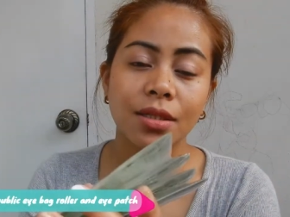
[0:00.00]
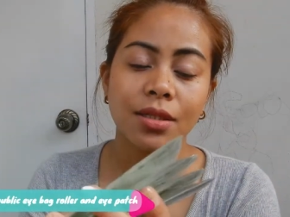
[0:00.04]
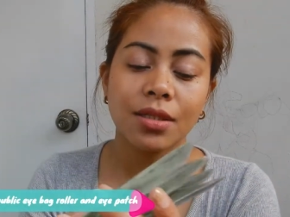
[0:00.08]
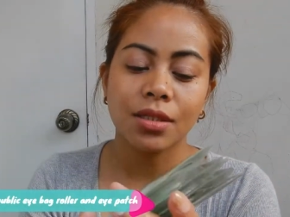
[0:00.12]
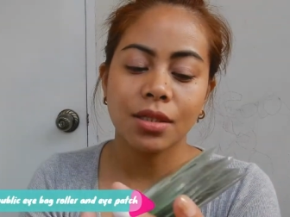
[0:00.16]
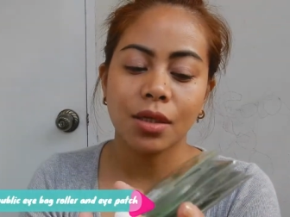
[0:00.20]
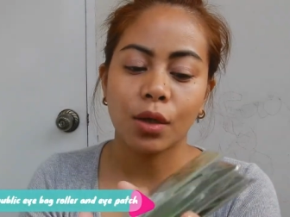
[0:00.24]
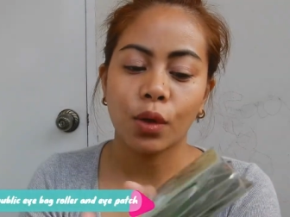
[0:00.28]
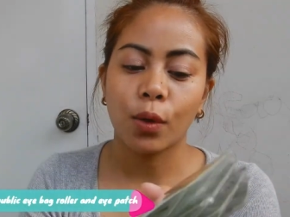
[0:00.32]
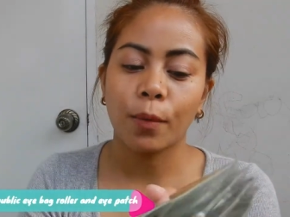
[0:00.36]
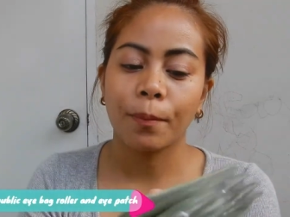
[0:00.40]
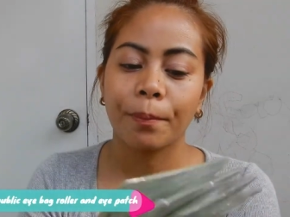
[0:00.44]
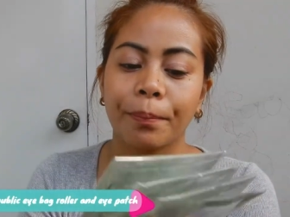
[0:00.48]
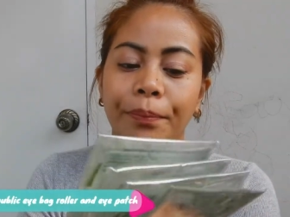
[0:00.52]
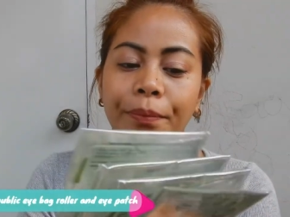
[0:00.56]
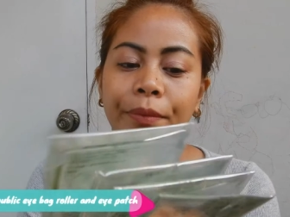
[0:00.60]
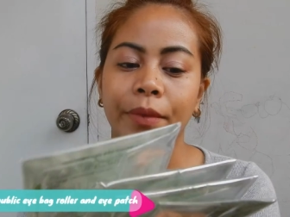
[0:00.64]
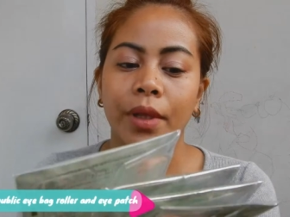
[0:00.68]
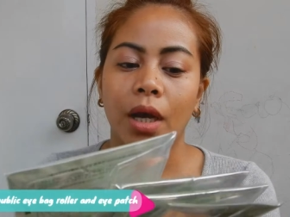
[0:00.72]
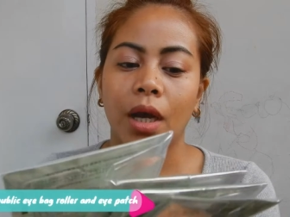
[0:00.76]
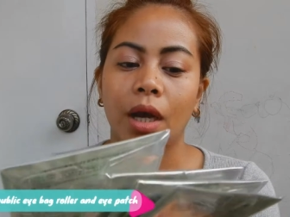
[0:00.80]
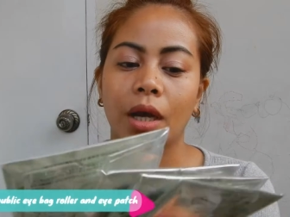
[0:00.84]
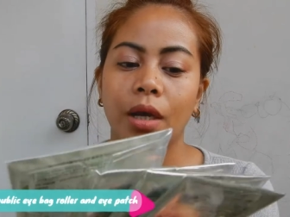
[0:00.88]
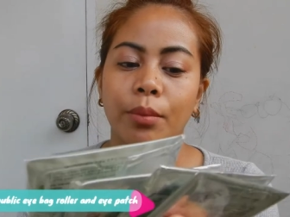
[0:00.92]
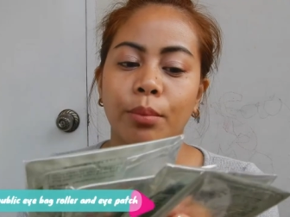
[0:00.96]
So
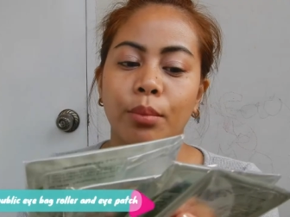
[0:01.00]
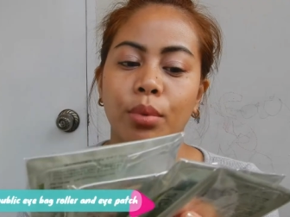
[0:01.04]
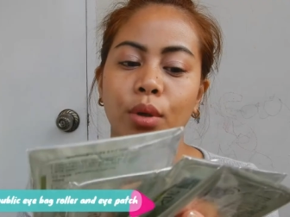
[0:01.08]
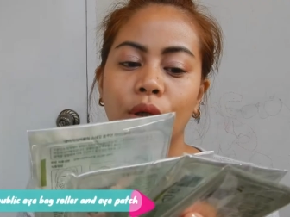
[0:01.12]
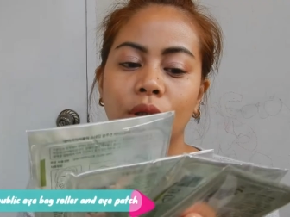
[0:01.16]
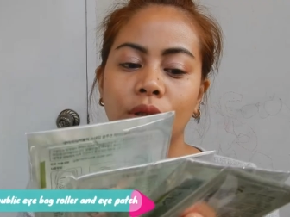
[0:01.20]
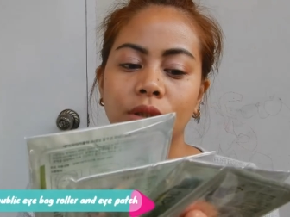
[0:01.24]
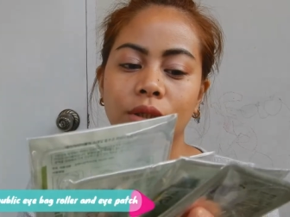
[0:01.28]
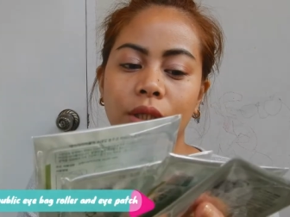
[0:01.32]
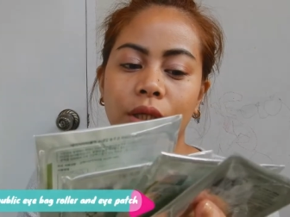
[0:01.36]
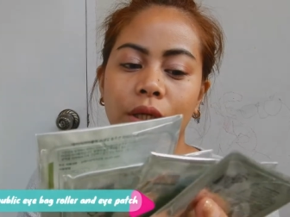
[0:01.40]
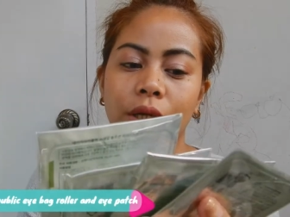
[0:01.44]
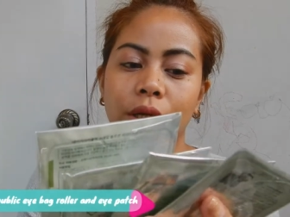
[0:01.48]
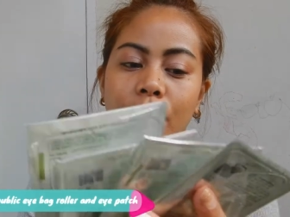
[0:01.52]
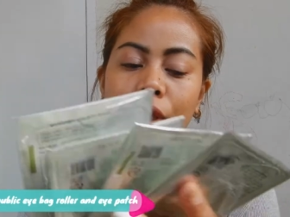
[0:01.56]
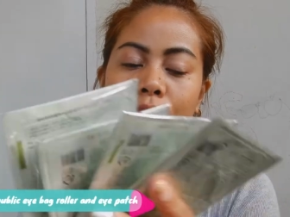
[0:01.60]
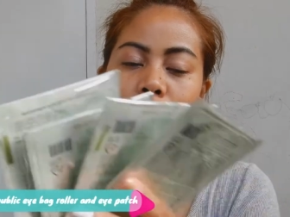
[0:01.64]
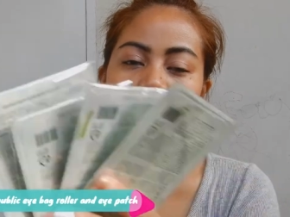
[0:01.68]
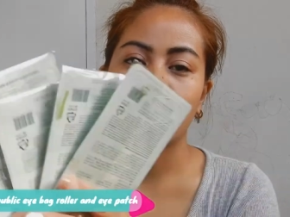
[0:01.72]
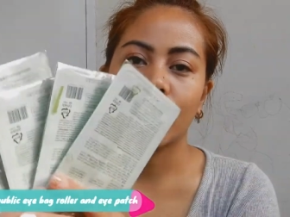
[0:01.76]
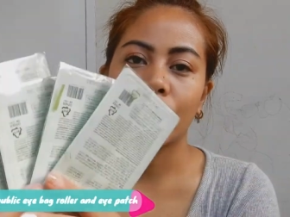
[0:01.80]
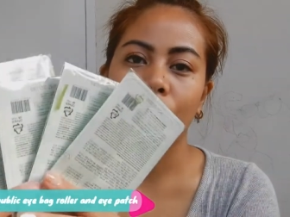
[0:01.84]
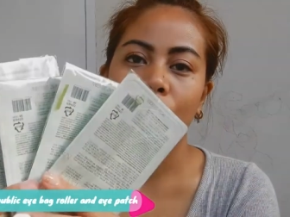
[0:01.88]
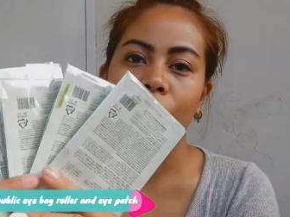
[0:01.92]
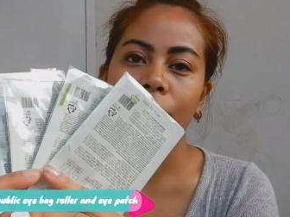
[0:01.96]
I bought
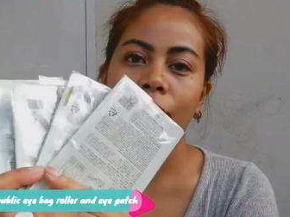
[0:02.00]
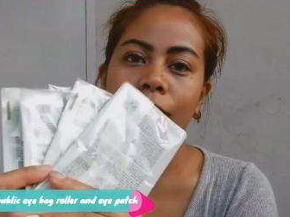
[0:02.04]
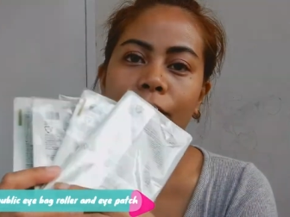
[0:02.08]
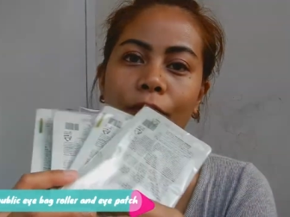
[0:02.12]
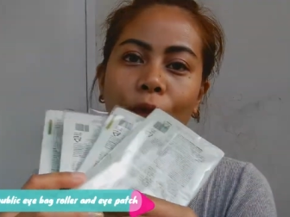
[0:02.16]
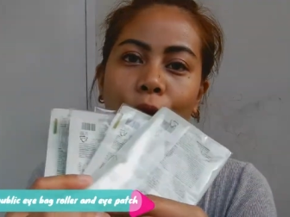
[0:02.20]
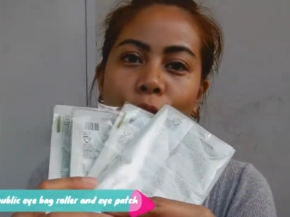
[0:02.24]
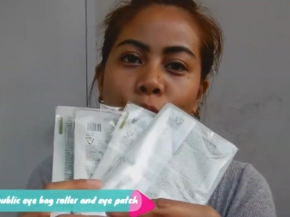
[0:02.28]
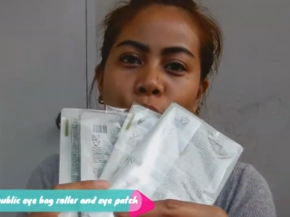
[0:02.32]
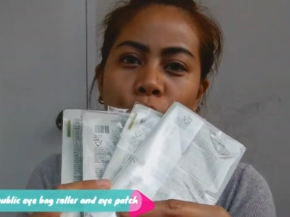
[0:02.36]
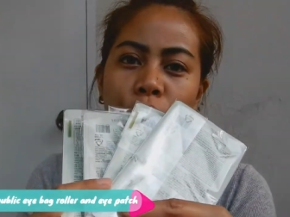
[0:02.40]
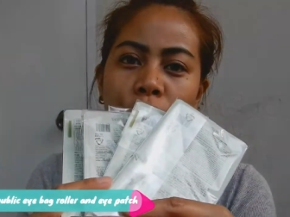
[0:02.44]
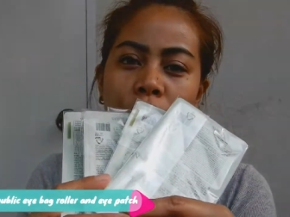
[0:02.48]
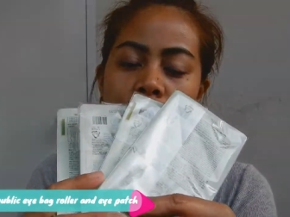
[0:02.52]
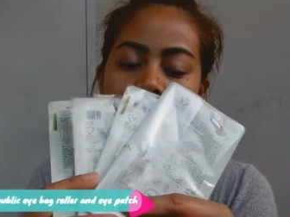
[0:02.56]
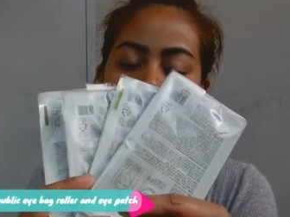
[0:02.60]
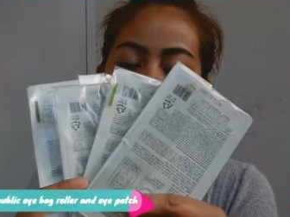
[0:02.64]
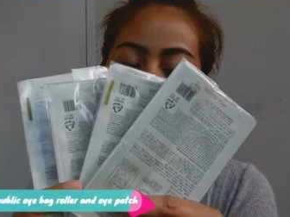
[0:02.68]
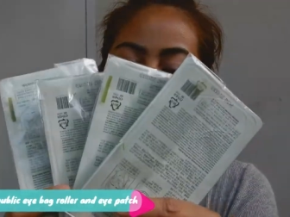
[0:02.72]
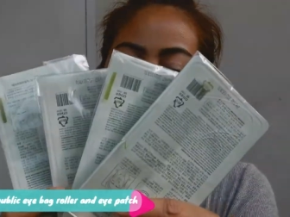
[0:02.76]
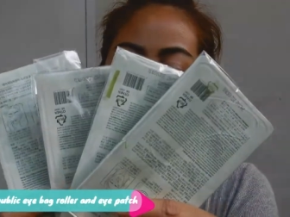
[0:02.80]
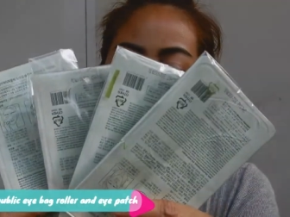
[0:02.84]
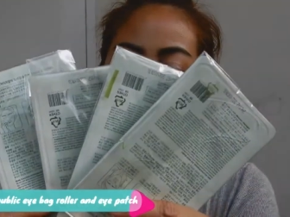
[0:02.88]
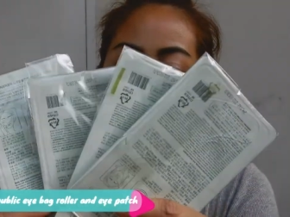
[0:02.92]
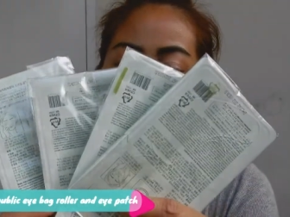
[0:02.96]
another
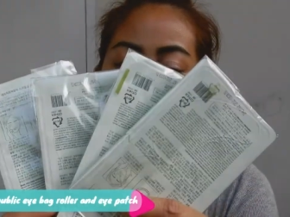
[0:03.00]
four